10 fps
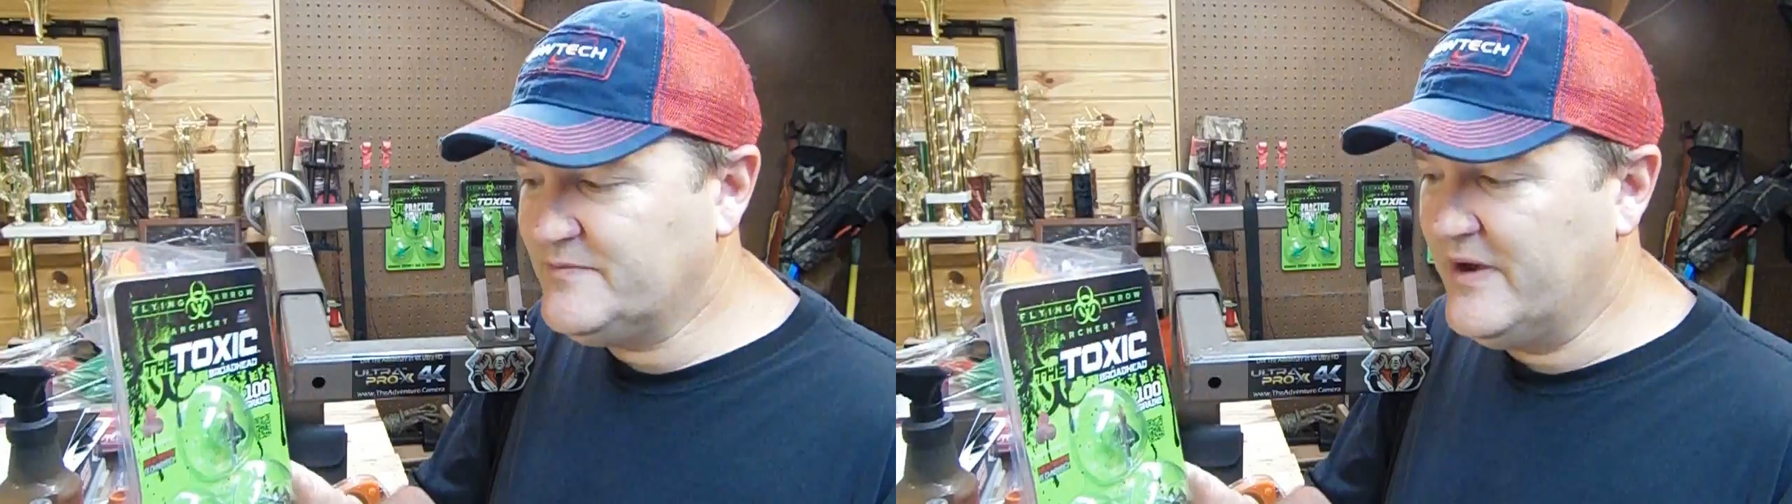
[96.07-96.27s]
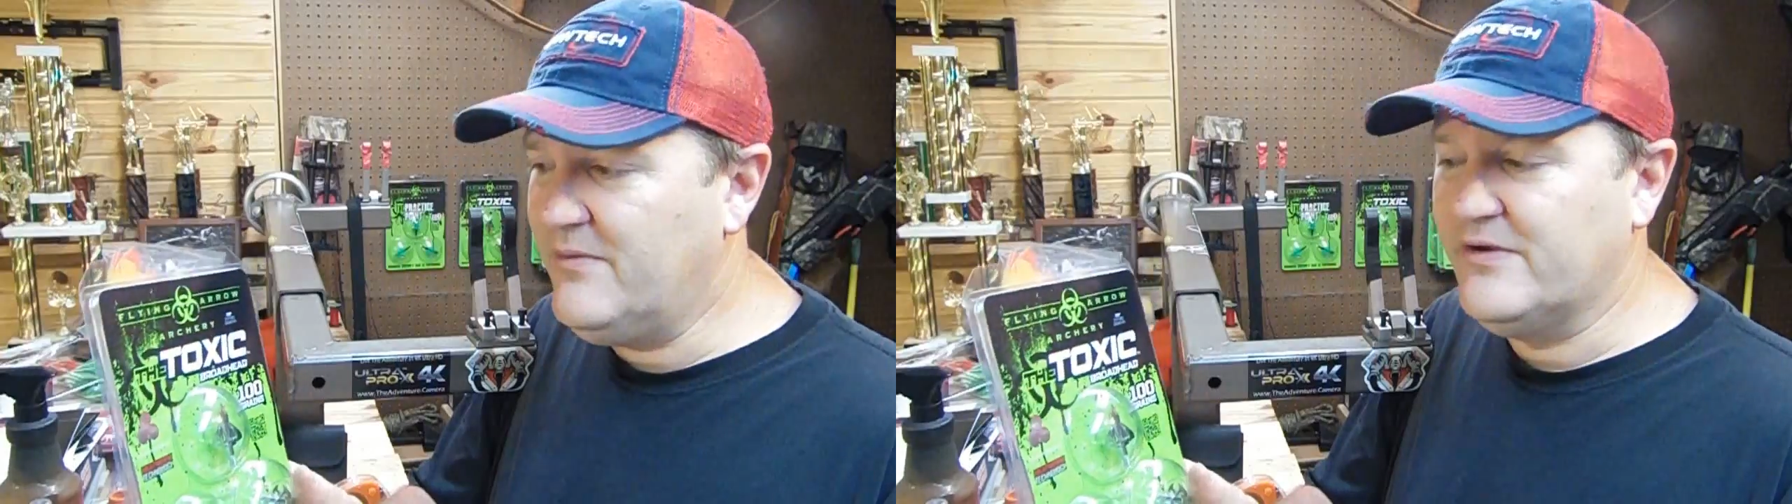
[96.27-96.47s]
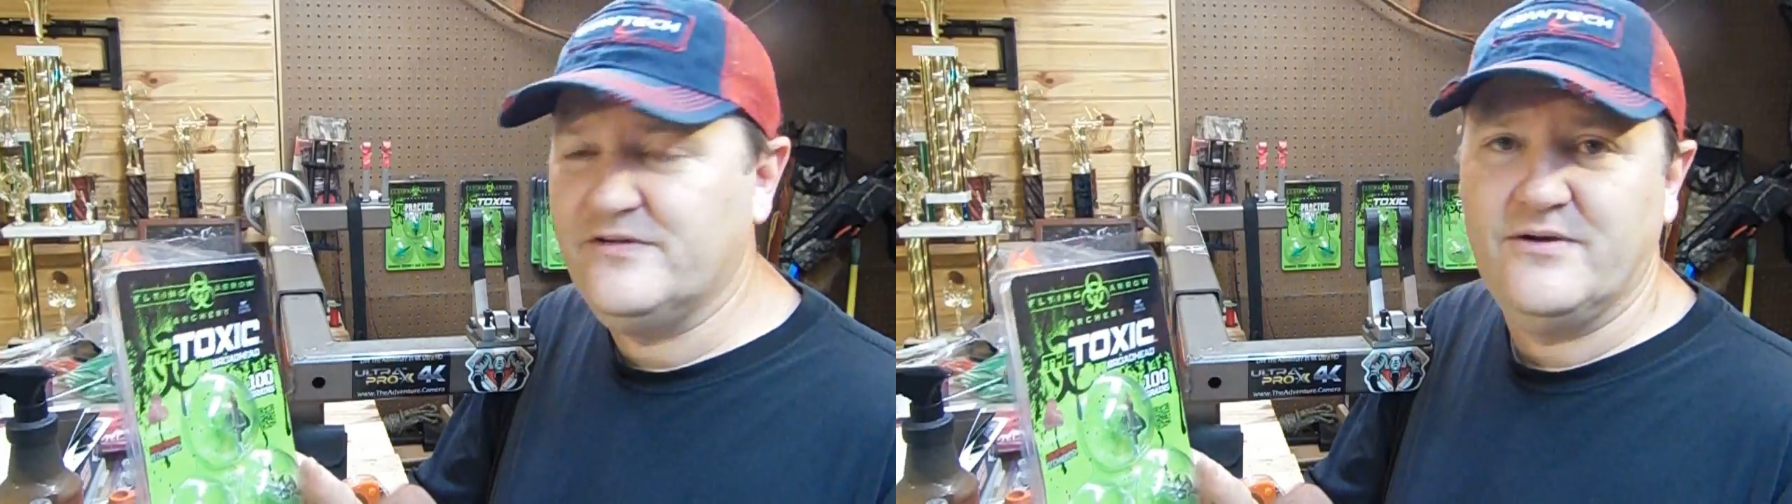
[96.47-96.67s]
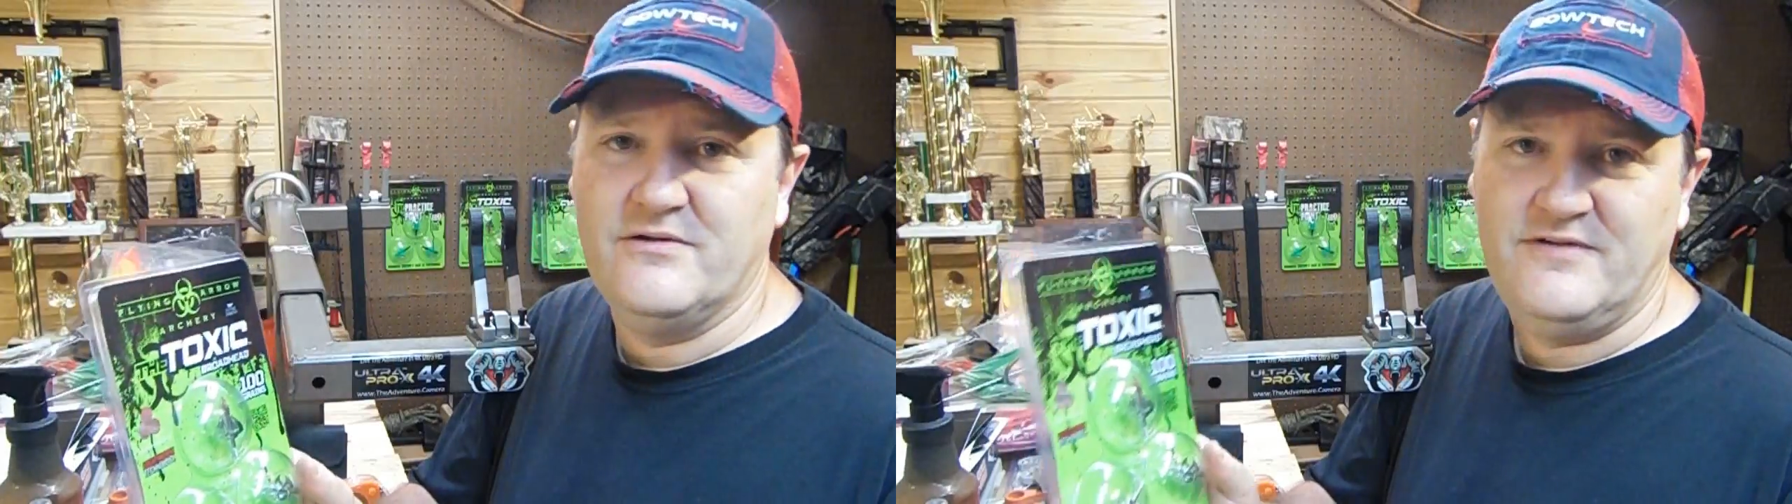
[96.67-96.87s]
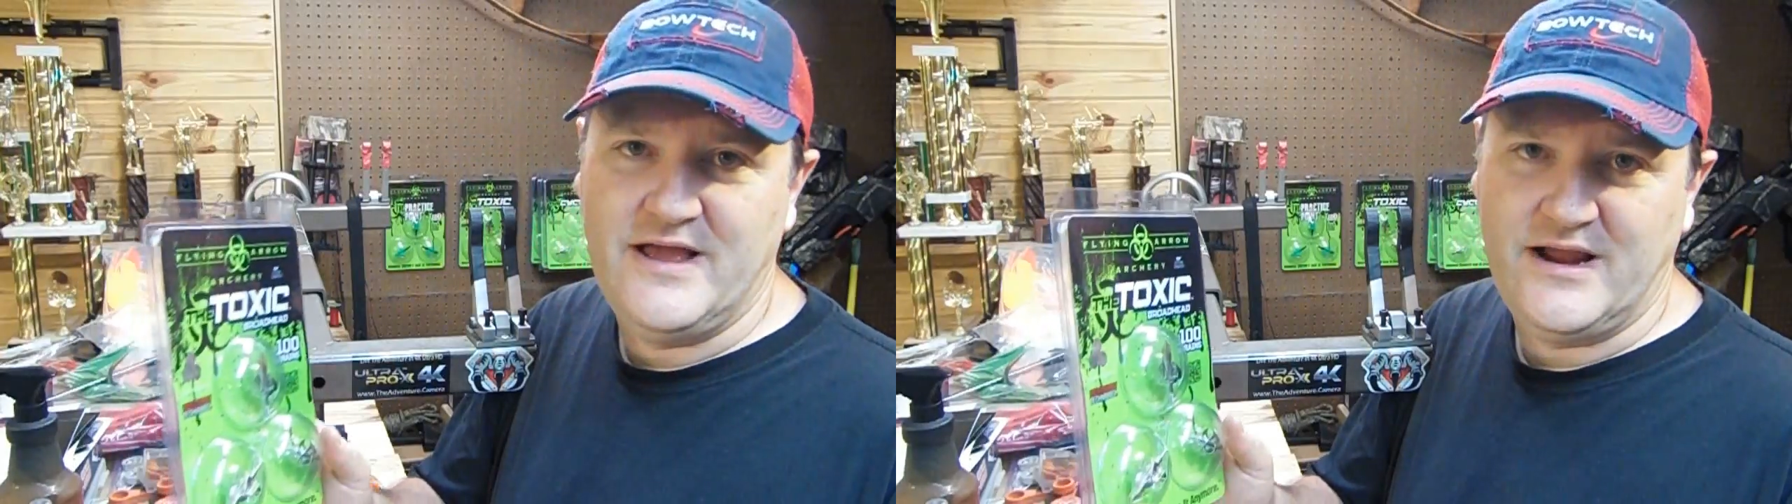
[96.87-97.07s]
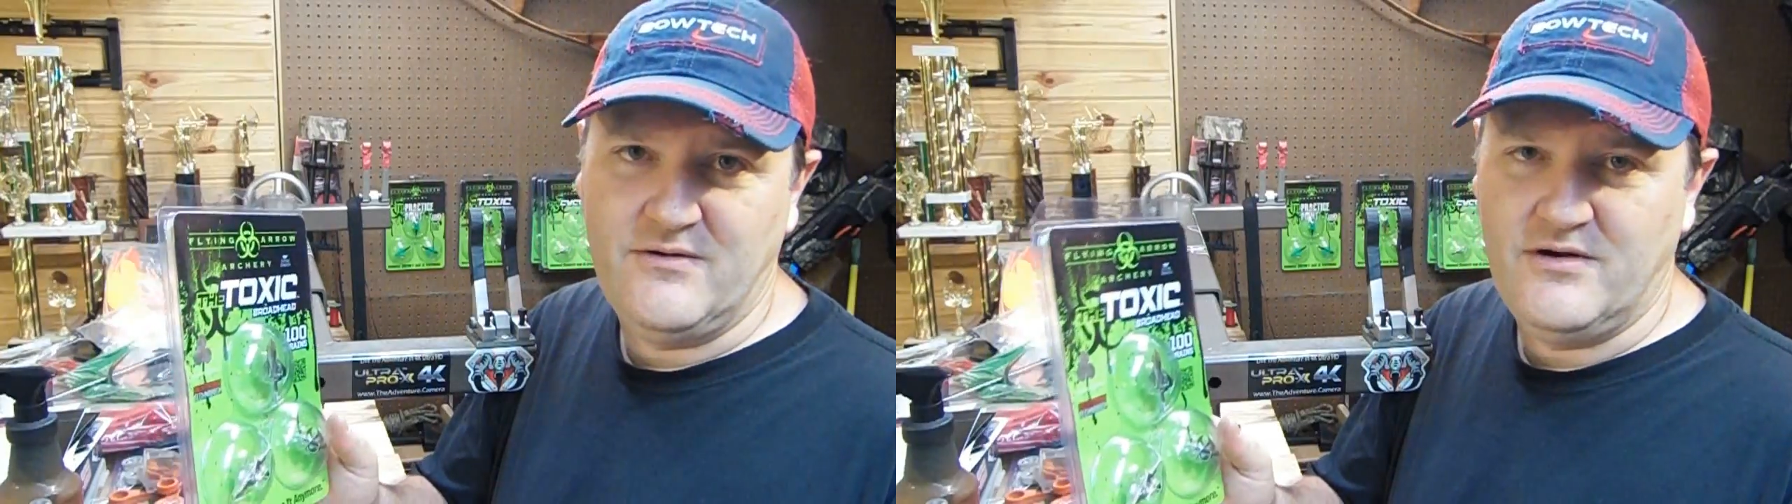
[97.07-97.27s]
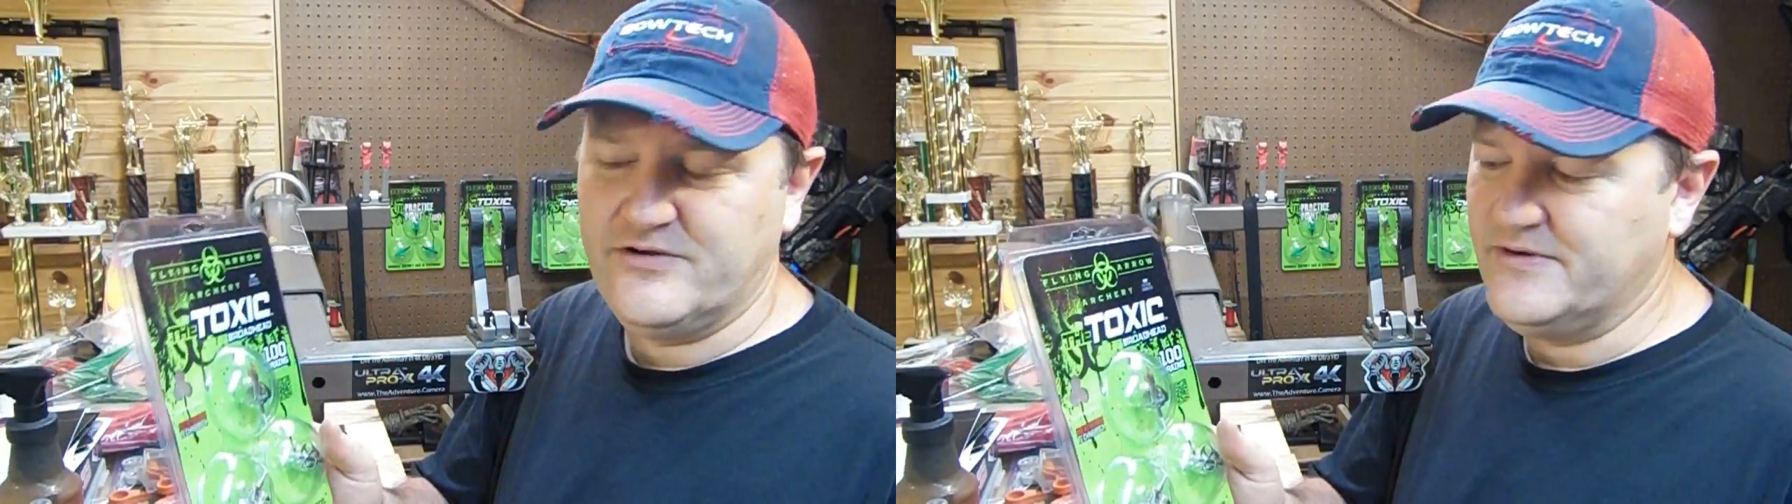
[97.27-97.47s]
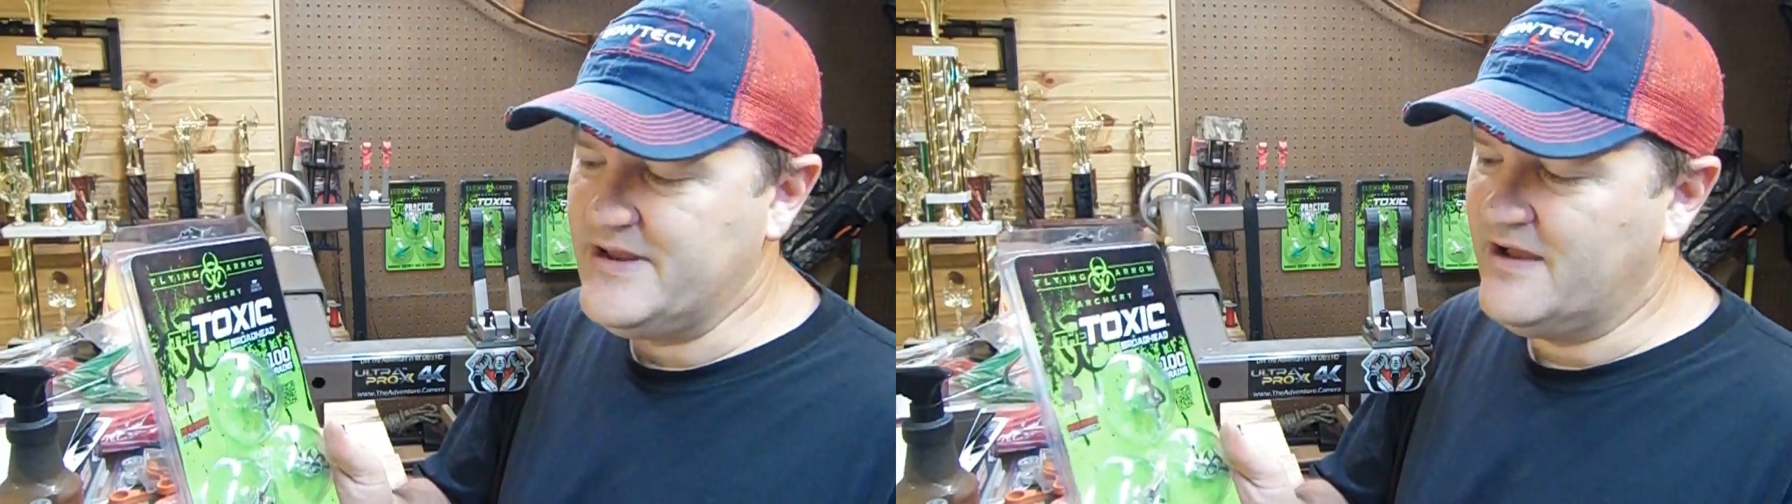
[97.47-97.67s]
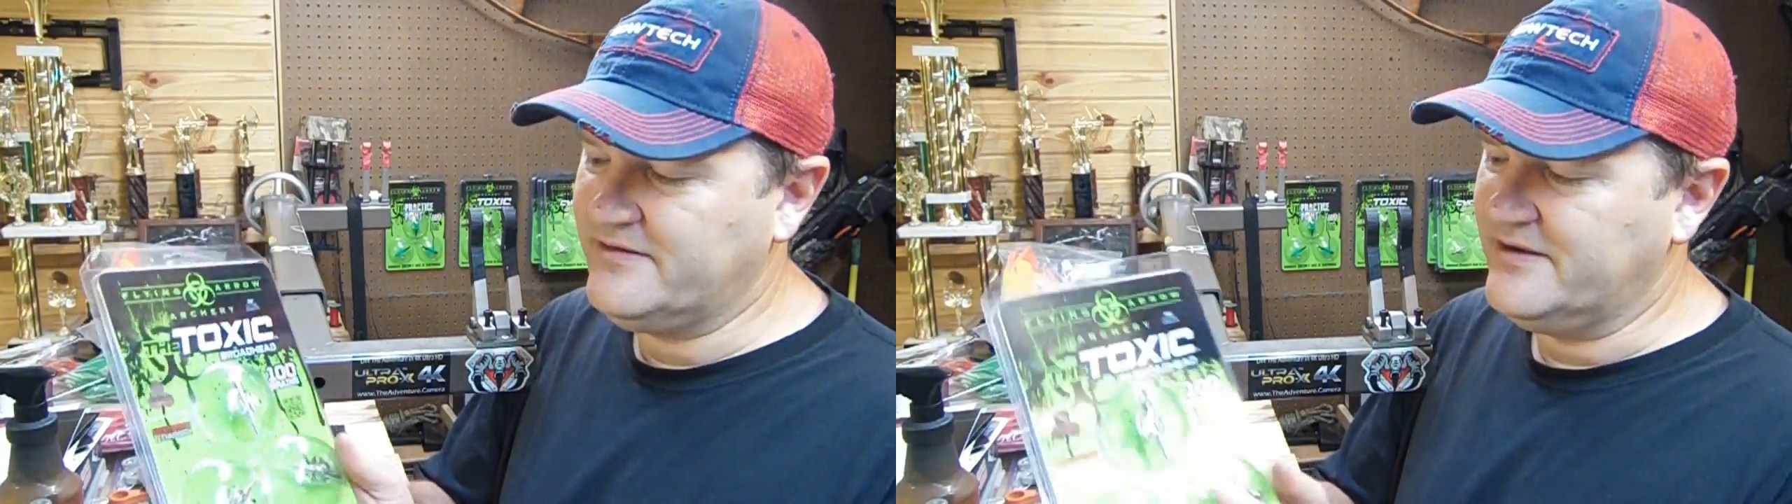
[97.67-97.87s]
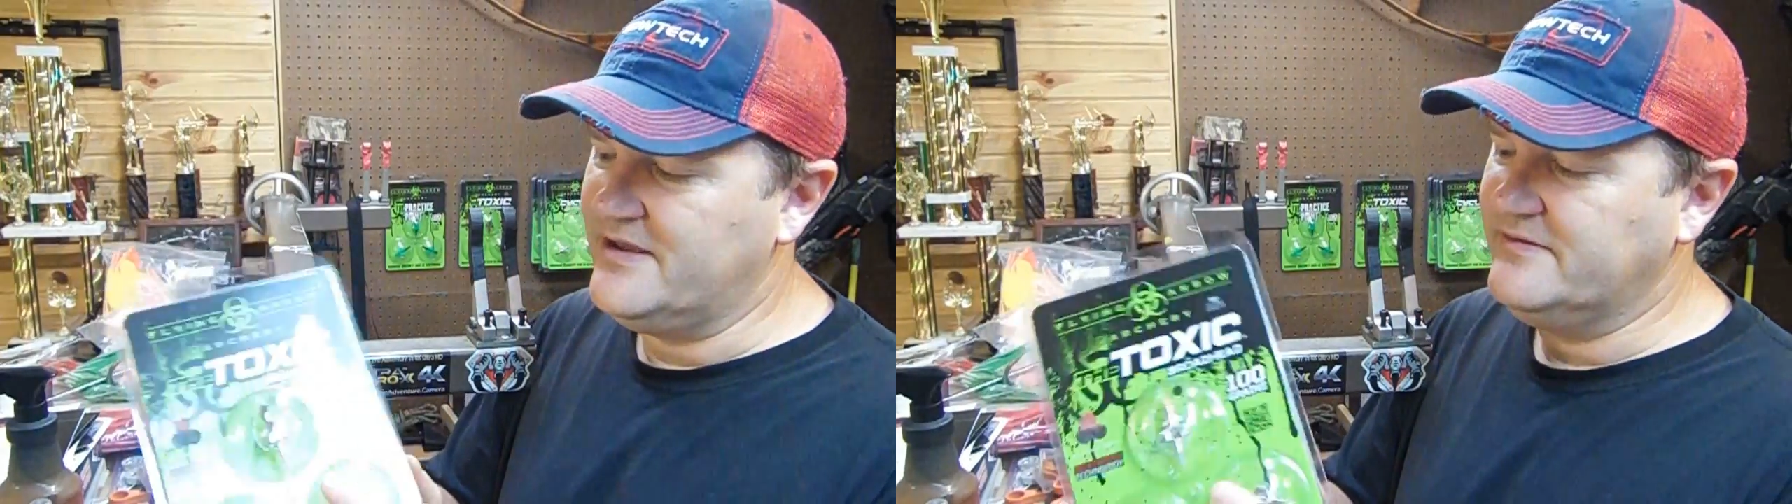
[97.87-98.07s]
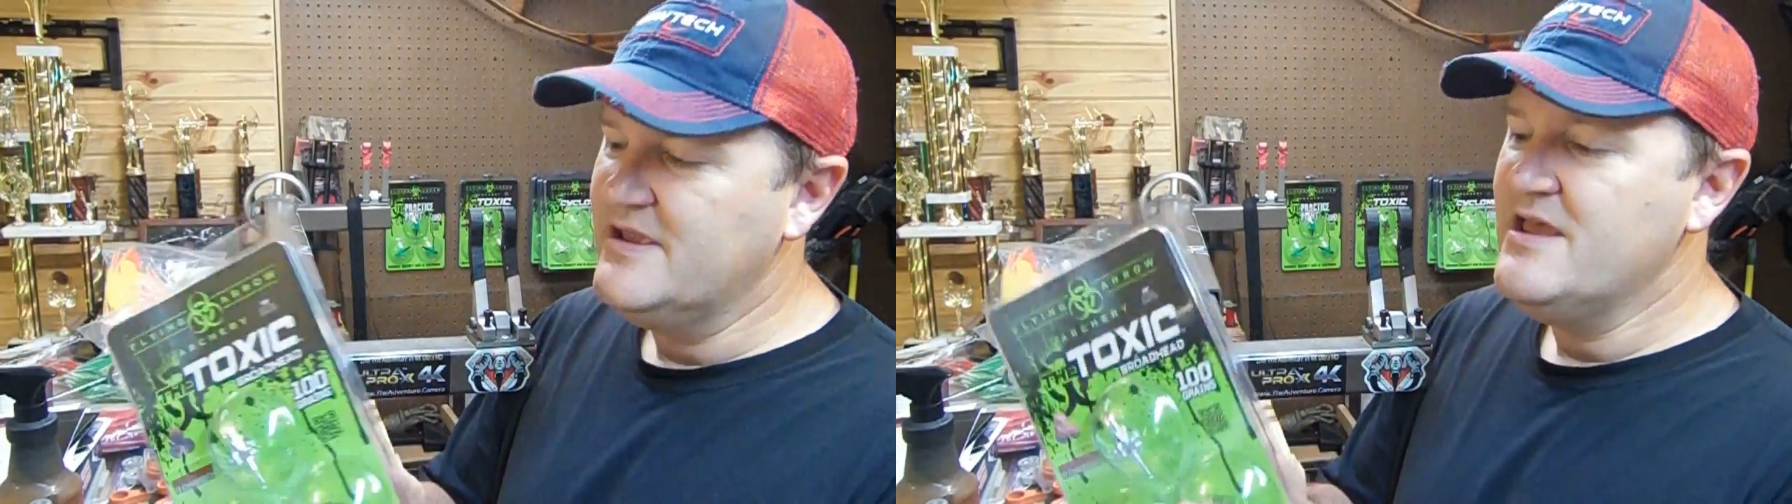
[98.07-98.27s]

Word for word: but I want to show you what Flying Arrow Archery Toxic does.